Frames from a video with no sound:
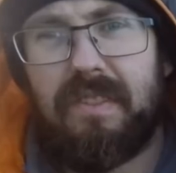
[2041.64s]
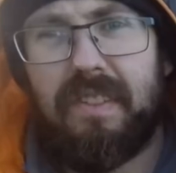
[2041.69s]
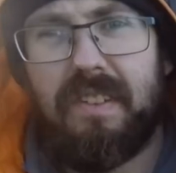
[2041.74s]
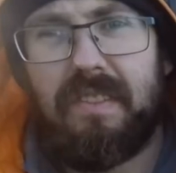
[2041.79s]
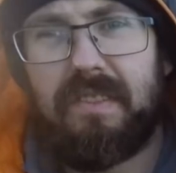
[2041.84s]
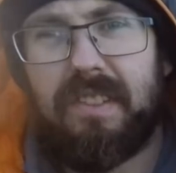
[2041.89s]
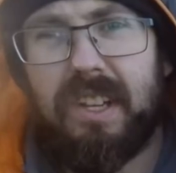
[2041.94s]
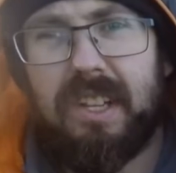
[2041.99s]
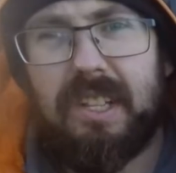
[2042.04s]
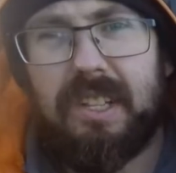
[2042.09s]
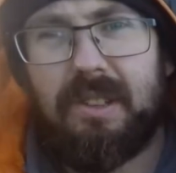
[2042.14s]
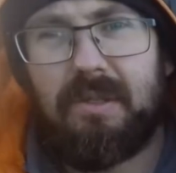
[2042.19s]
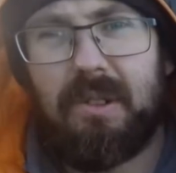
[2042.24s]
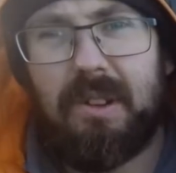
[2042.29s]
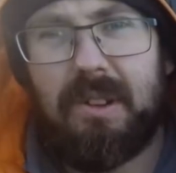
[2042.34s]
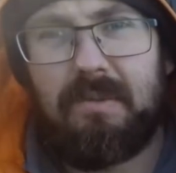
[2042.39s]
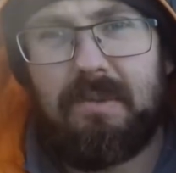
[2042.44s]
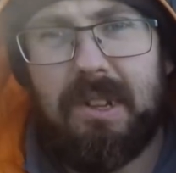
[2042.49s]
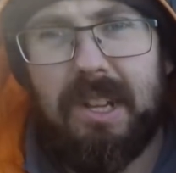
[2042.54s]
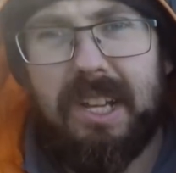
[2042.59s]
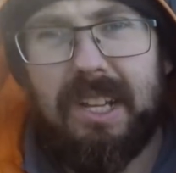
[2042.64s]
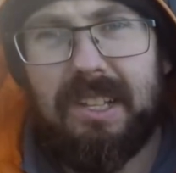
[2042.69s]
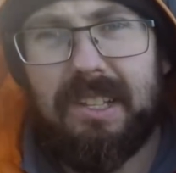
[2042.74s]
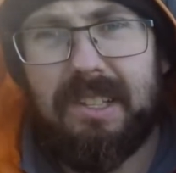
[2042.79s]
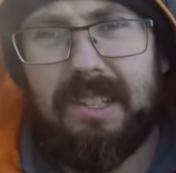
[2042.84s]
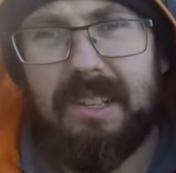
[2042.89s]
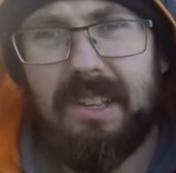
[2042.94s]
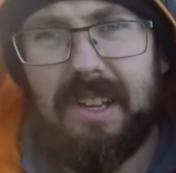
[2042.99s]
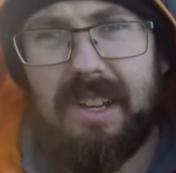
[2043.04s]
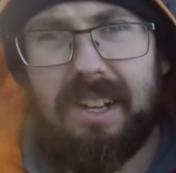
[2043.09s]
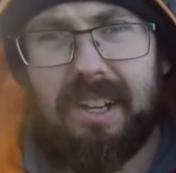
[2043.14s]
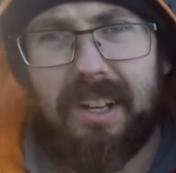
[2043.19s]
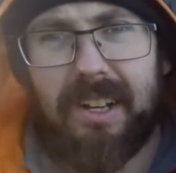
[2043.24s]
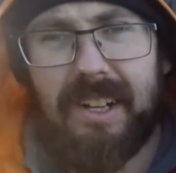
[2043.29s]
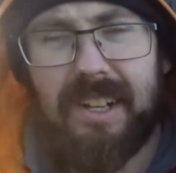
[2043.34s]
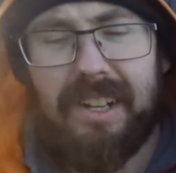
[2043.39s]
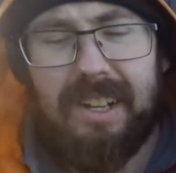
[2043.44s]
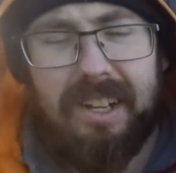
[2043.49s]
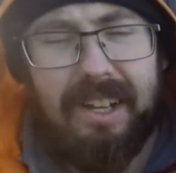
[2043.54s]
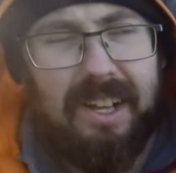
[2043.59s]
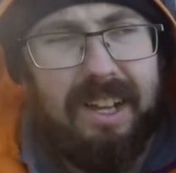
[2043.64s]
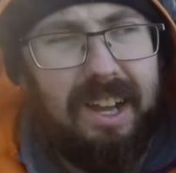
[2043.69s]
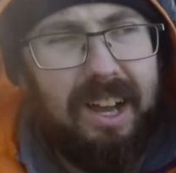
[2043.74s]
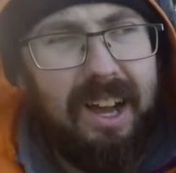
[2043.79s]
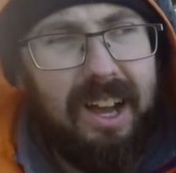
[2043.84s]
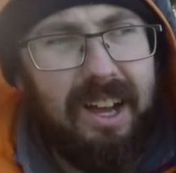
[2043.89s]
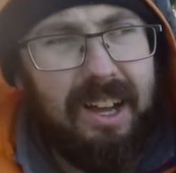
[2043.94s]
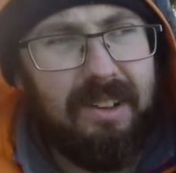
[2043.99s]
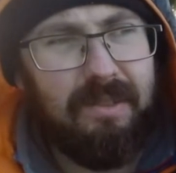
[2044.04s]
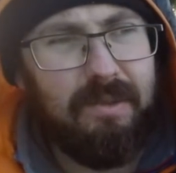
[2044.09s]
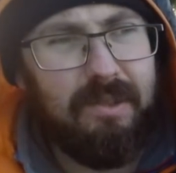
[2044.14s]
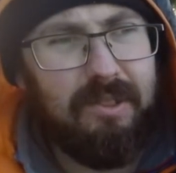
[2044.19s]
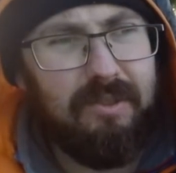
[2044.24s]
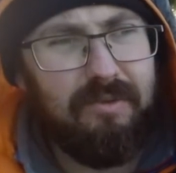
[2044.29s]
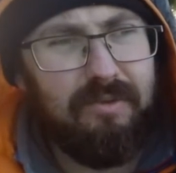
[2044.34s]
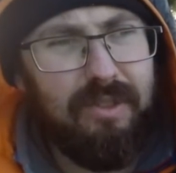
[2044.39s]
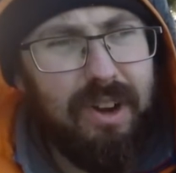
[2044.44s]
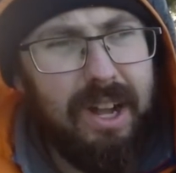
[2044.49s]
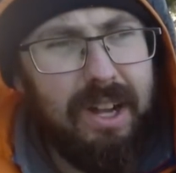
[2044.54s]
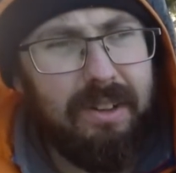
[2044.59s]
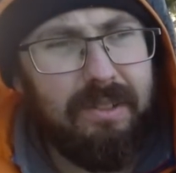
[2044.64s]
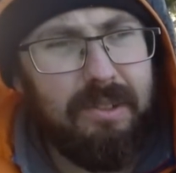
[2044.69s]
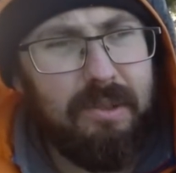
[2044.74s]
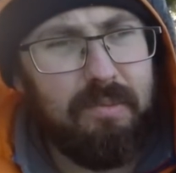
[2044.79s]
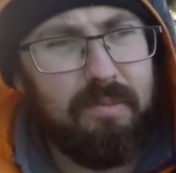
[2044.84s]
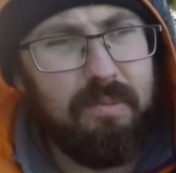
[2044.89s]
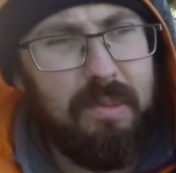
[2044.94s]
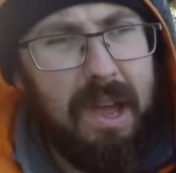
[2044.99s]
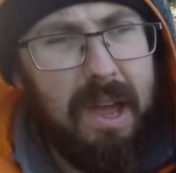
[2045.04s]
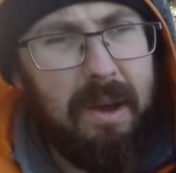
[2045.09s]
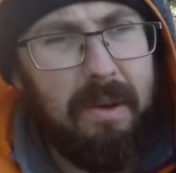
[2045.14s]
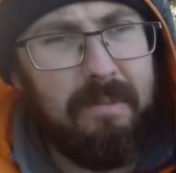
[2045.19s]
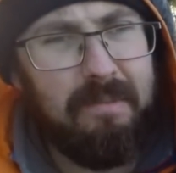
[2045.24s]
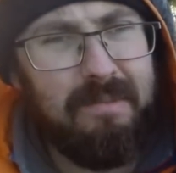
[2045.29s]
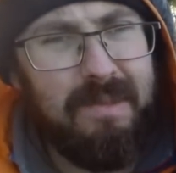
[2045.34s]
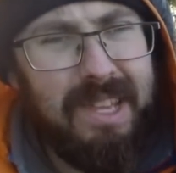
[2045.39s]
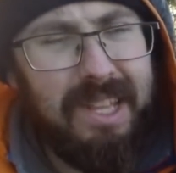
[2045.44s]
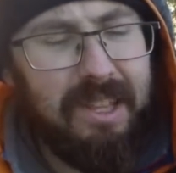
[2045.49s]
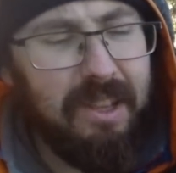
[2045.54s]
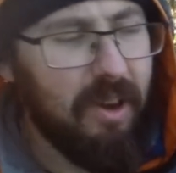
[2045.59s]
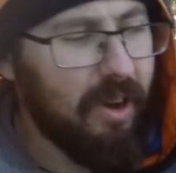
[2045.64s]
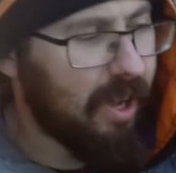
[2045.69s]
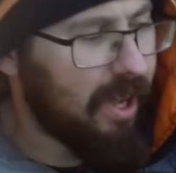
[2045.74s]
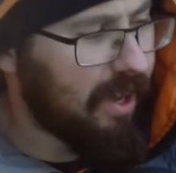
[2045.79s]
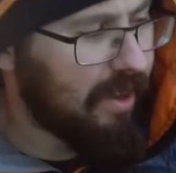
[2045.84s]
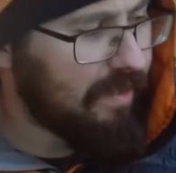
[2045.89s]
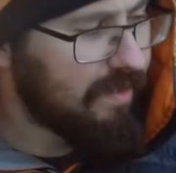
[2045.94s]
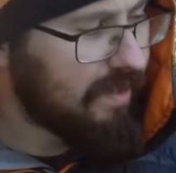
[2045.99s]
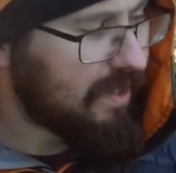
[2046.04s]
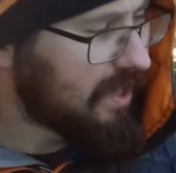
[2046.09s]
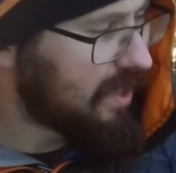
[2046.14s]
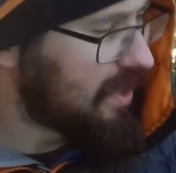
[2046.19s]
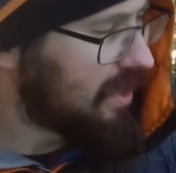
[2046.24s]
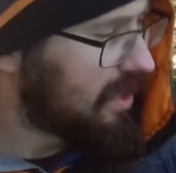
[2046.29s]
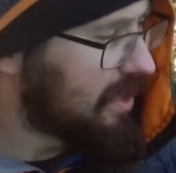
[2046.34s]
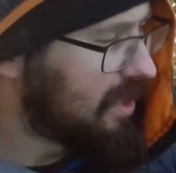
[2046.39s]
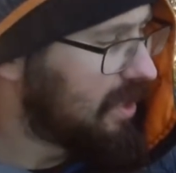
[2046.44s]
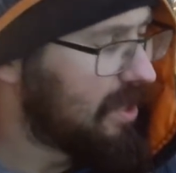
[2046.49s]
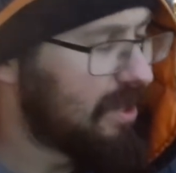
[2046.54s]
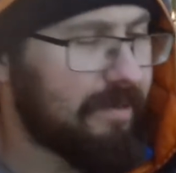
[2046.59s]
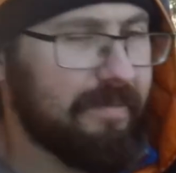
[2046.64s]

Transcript: 15, 20 minutes. Uh, it was around about midnight, I think.